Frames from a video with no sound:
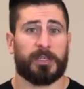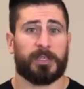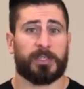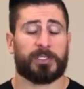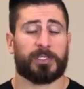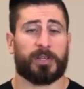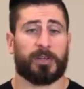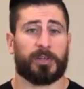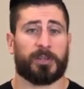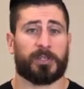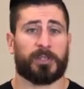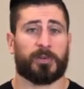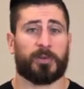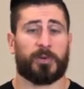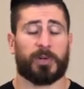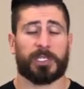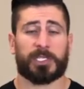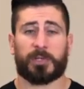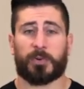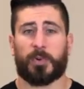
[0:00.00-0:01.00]
so you're
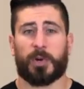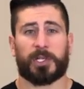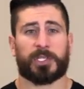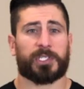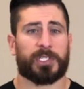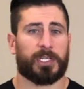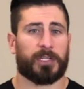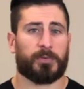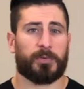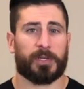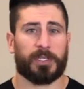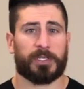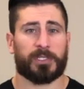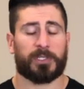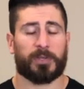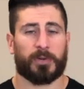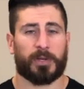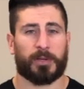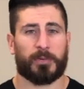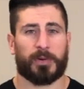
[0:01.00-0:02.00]
always questioning what you're
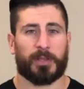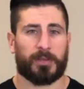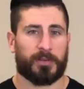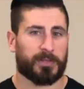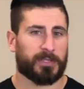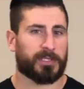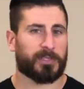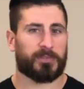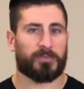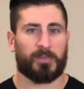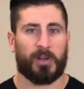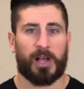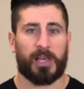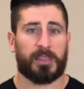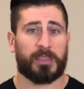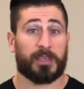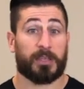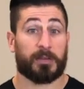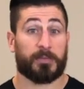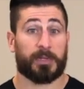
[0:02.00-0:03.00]
doing, whether it's the right
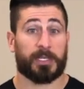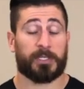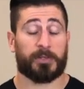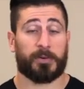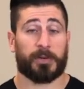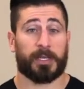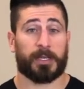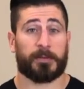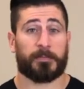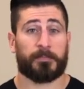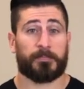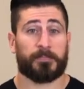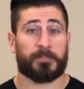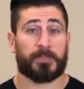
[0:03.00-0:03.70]
thing to be doing,